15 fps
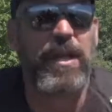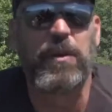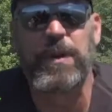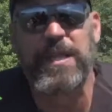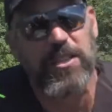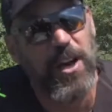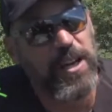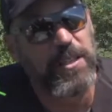like
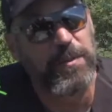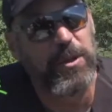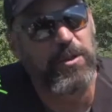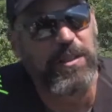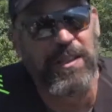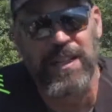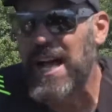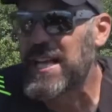we talked about
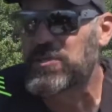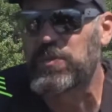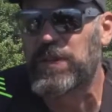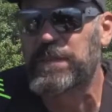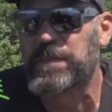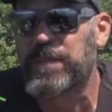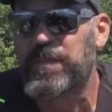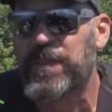in the last
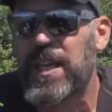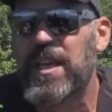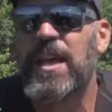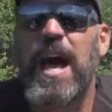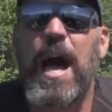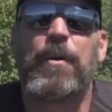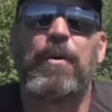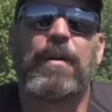one,
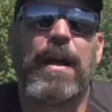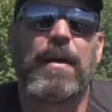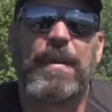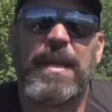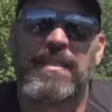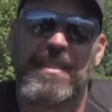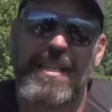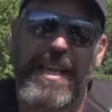I would
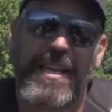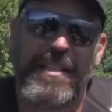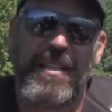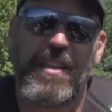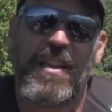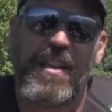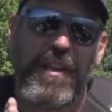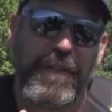recommend 10,
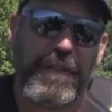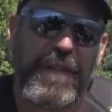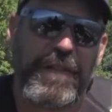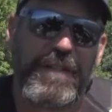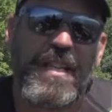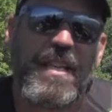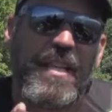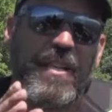
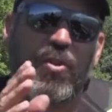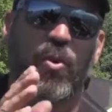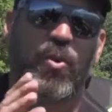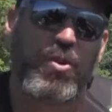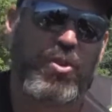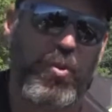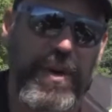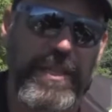15,
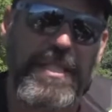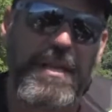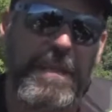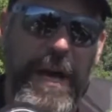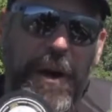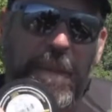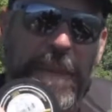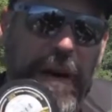or
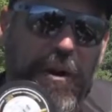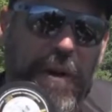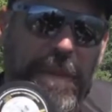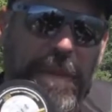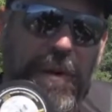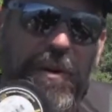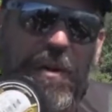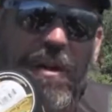20-pound Power
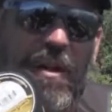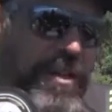Pro